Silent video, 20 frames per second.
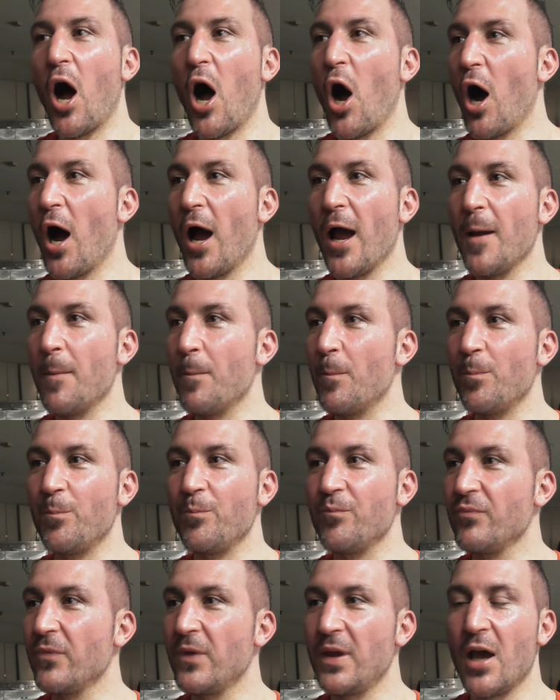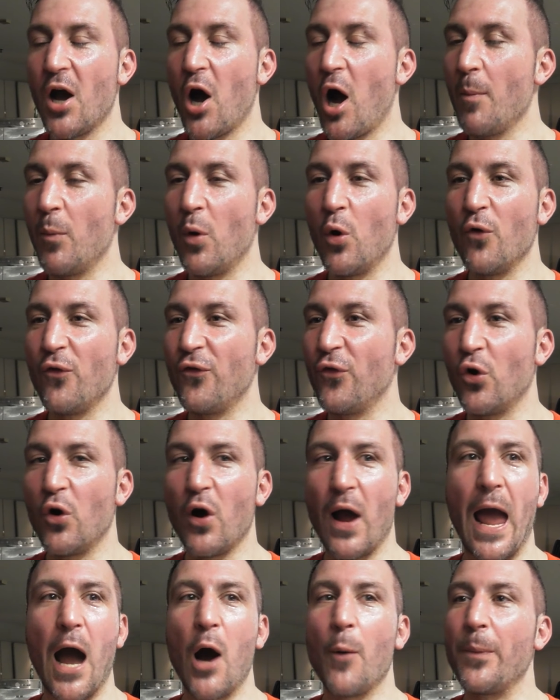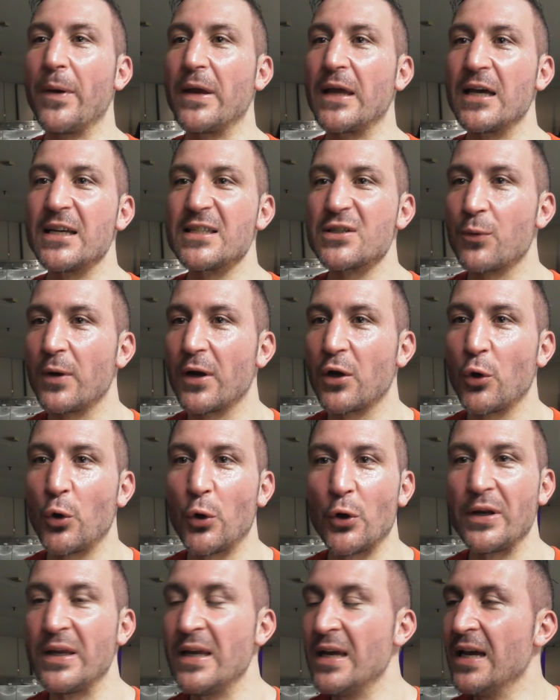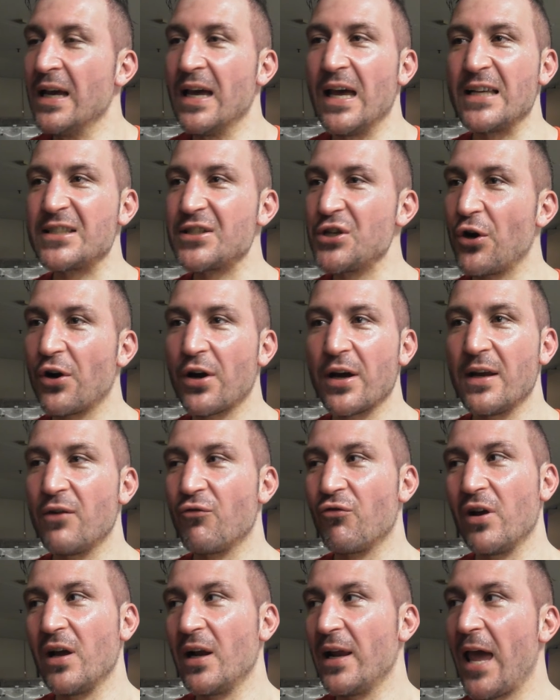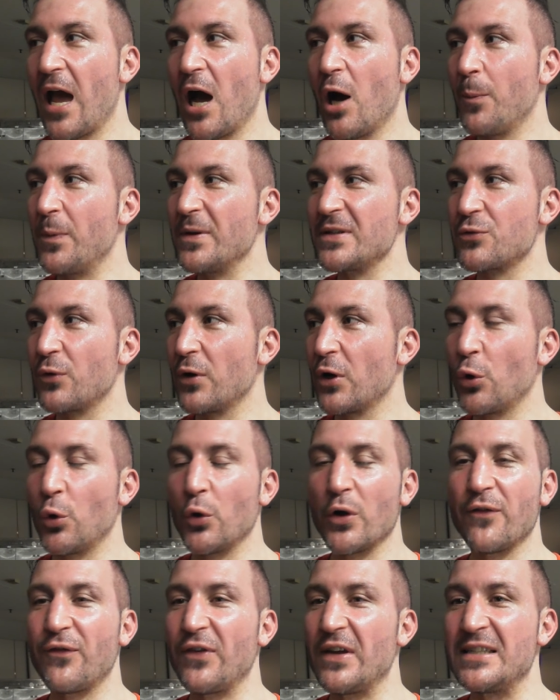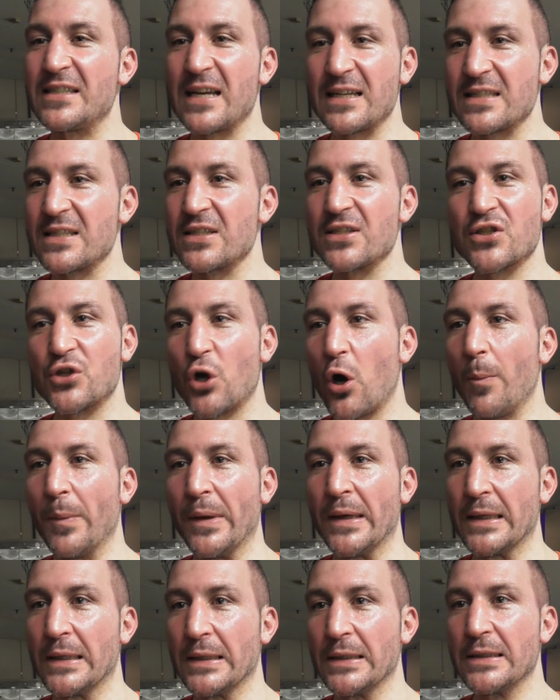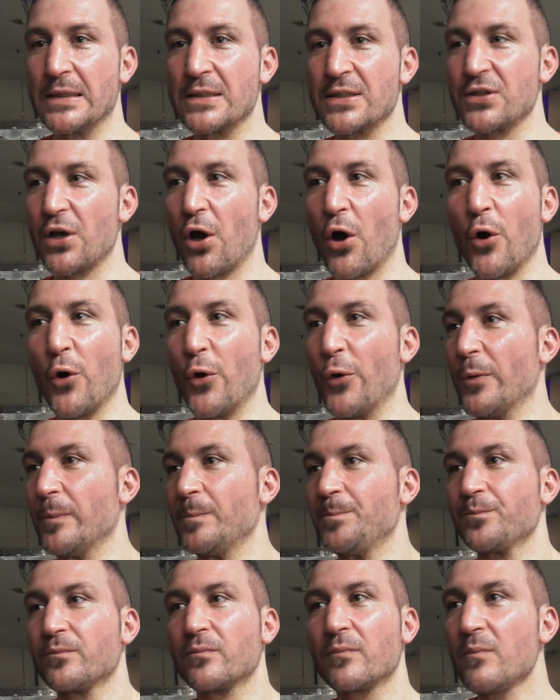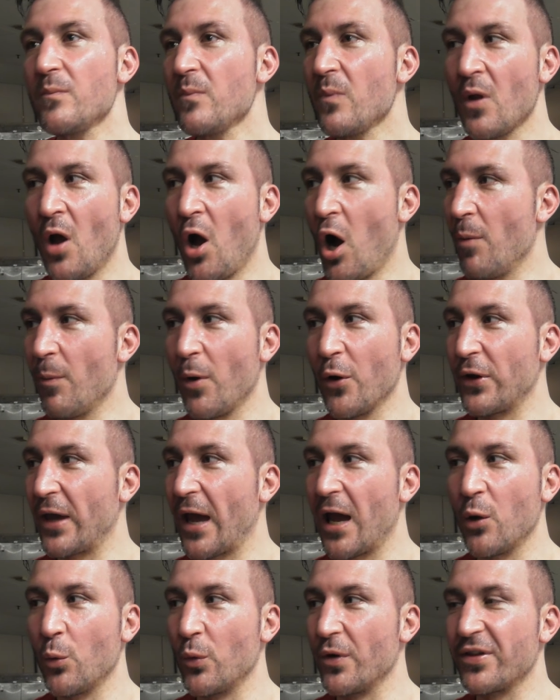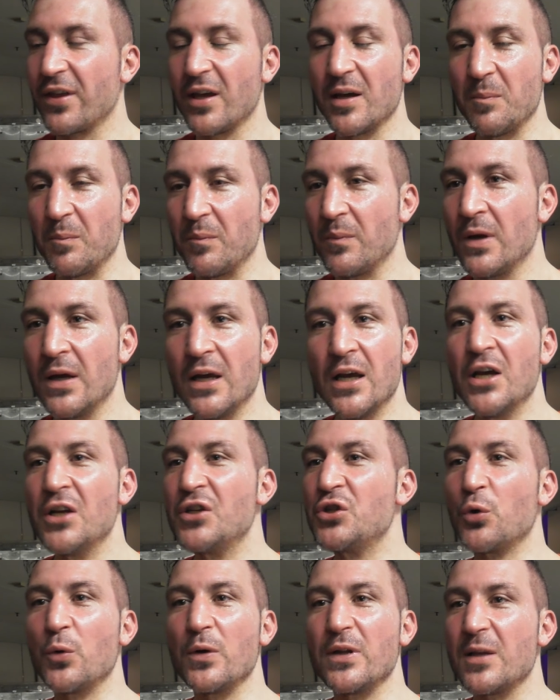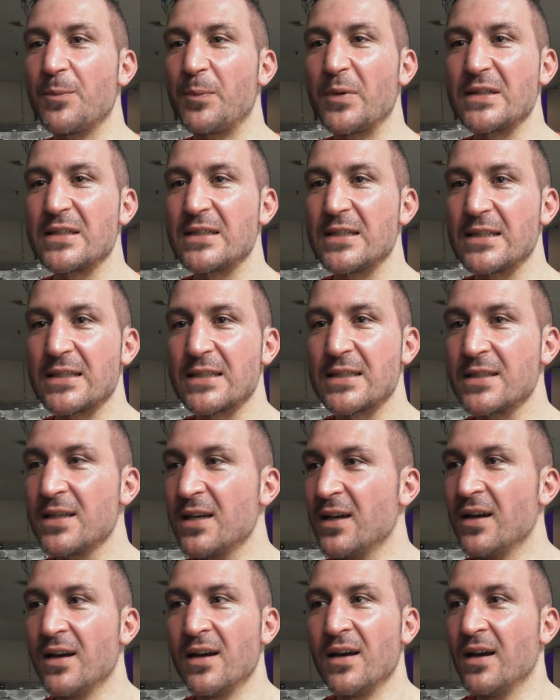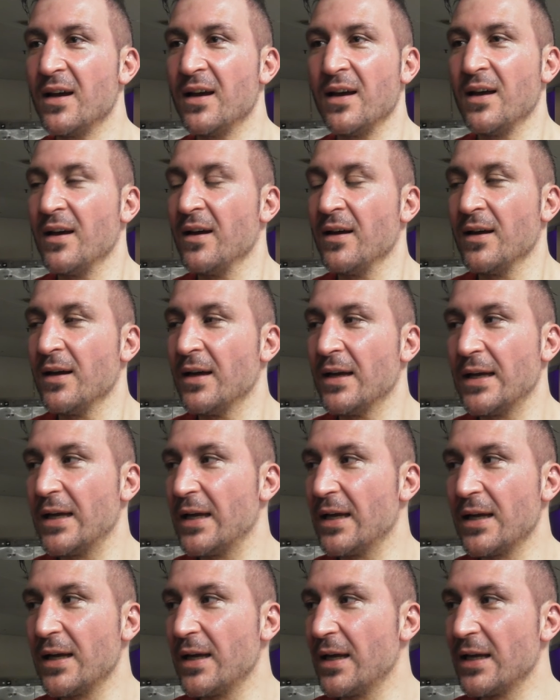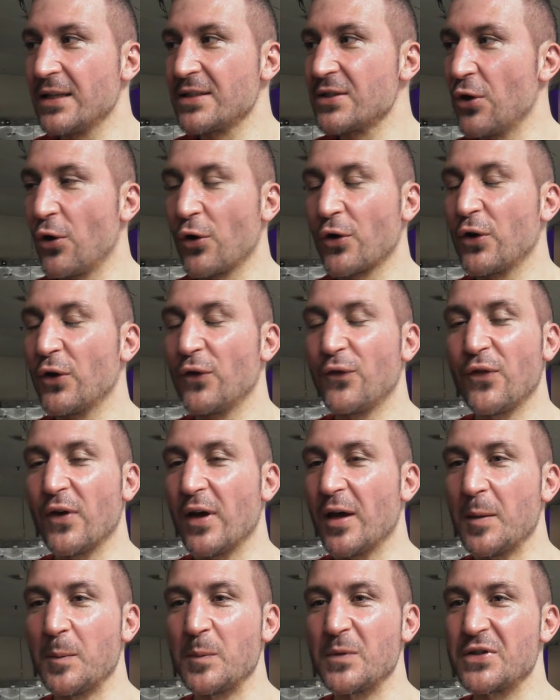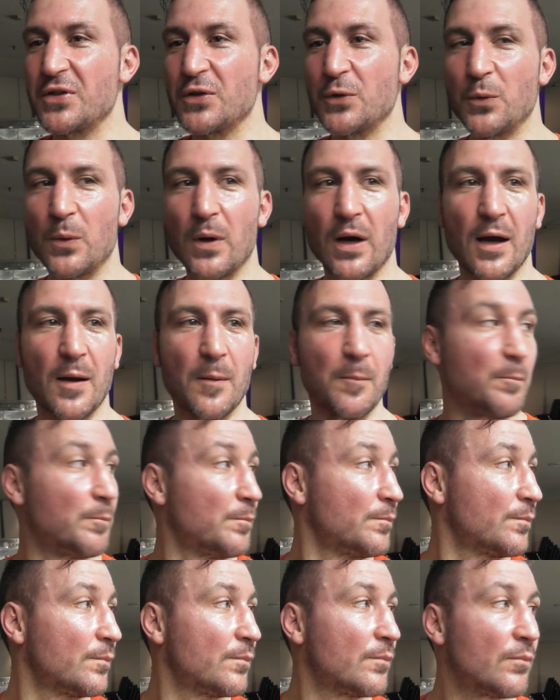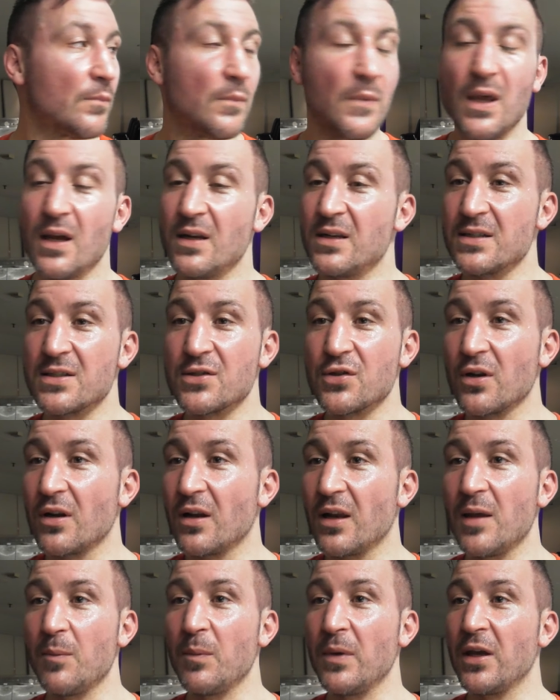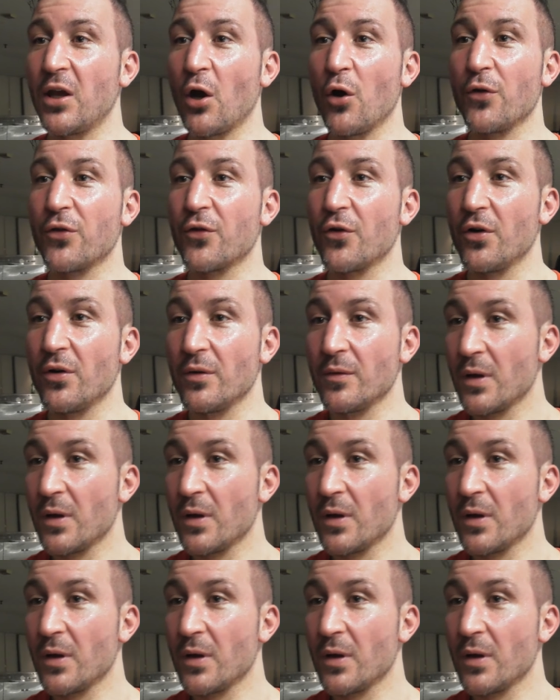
I'm yeah, I'm all for helping his record. It's not going to really help his record if he doesn't stop me. So I'm okay with him doing the business. It's not good for him to. Um, yeah, just sort of let me go through.